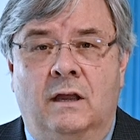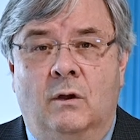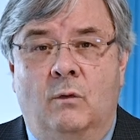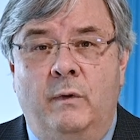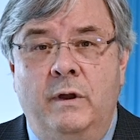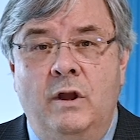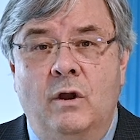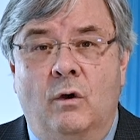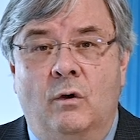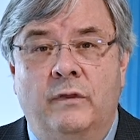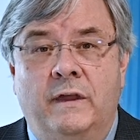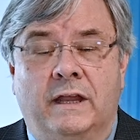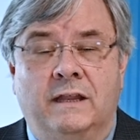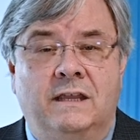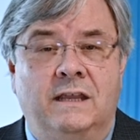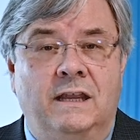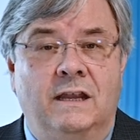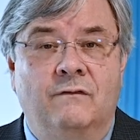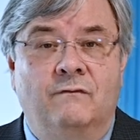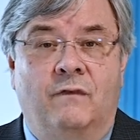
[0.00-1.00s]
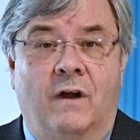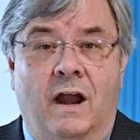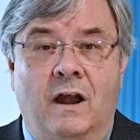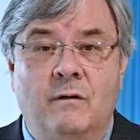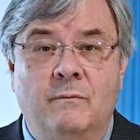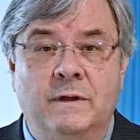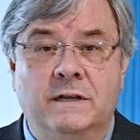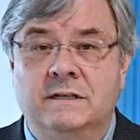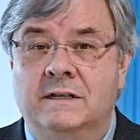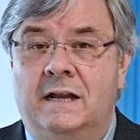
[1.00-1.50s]
We know that the
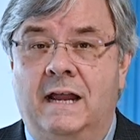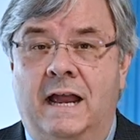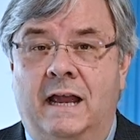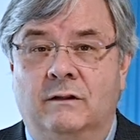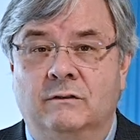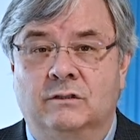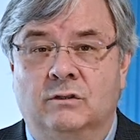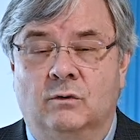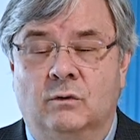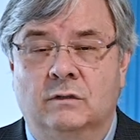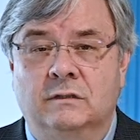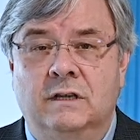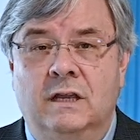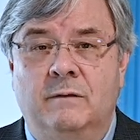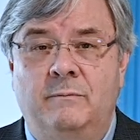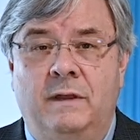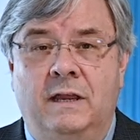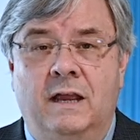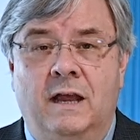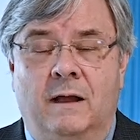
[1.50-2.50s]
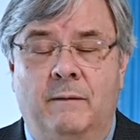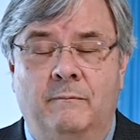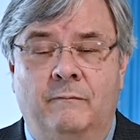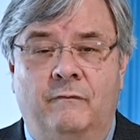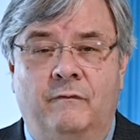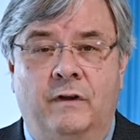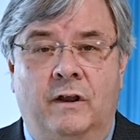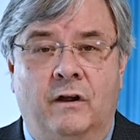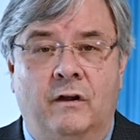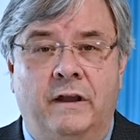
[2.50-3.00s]
environment in a household can become
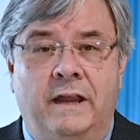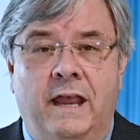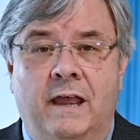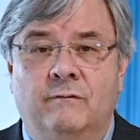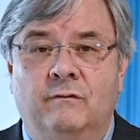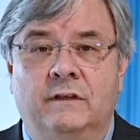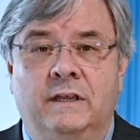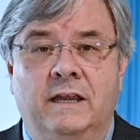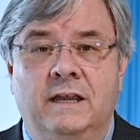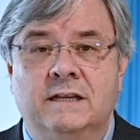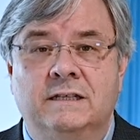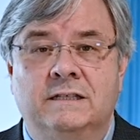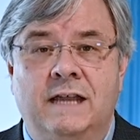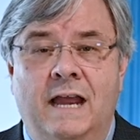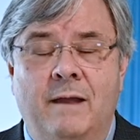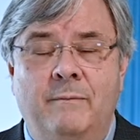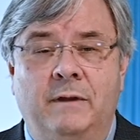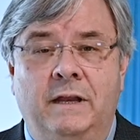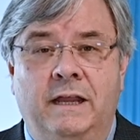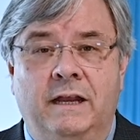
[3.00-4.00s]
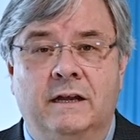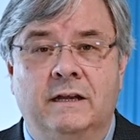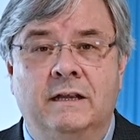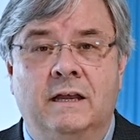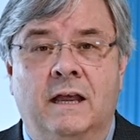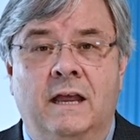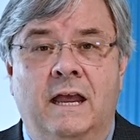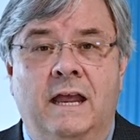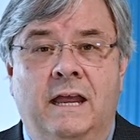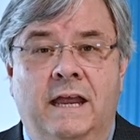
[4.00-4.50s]
very heavily contaminated
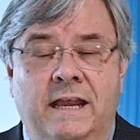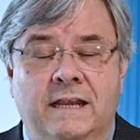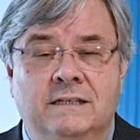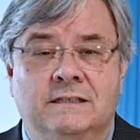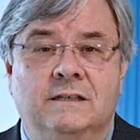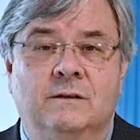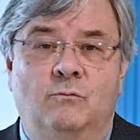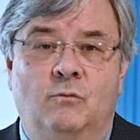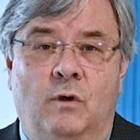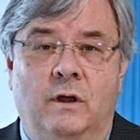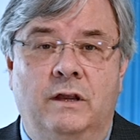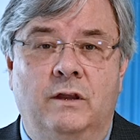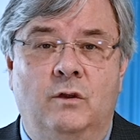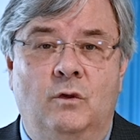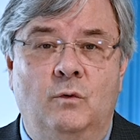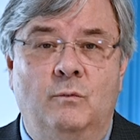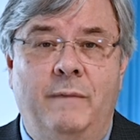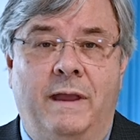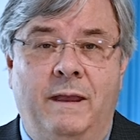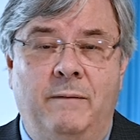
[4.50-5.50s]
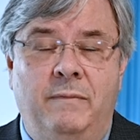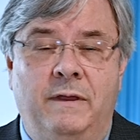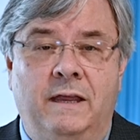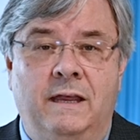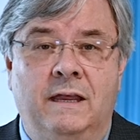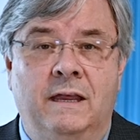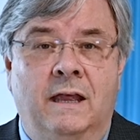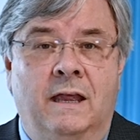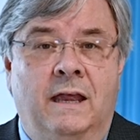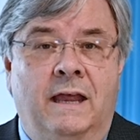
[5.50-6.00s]
in someone who may
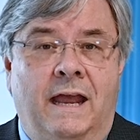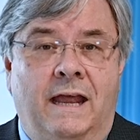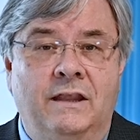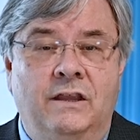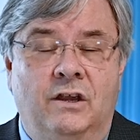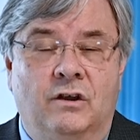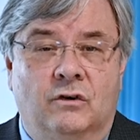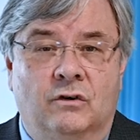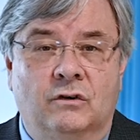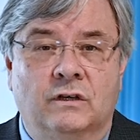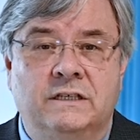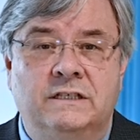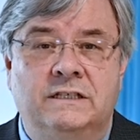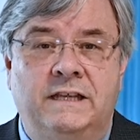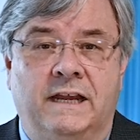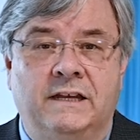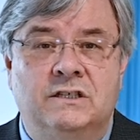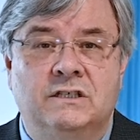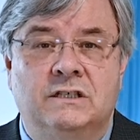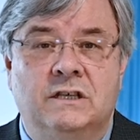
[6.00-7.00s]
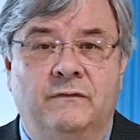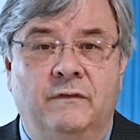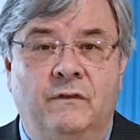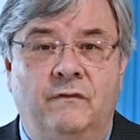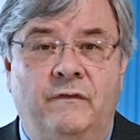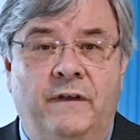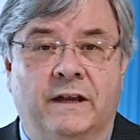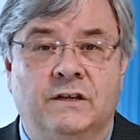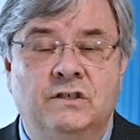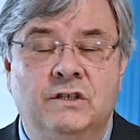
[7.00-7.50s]
be at the early stages of
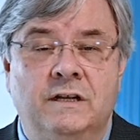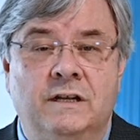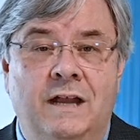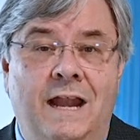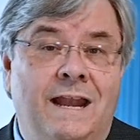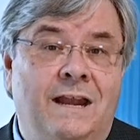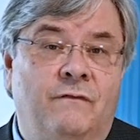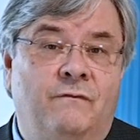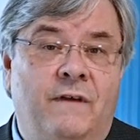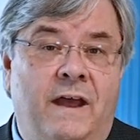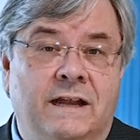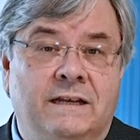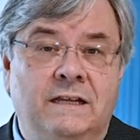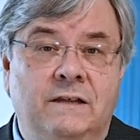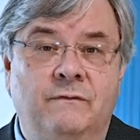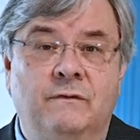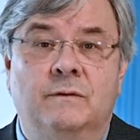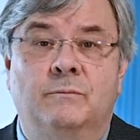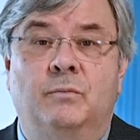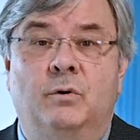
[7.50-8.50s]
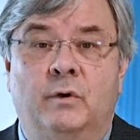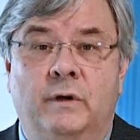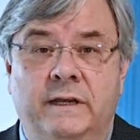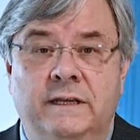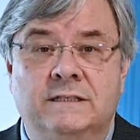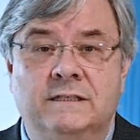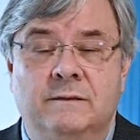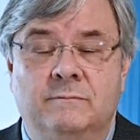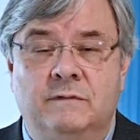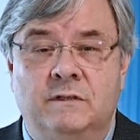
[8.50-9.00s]
infection, and in fact even
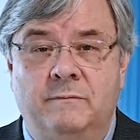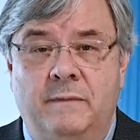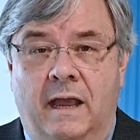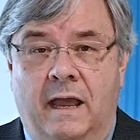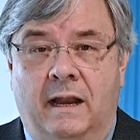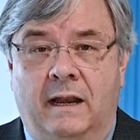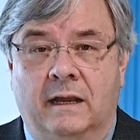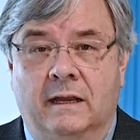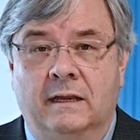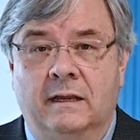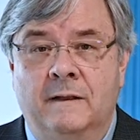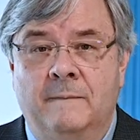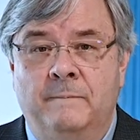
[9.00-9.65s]
pre-symptomatic.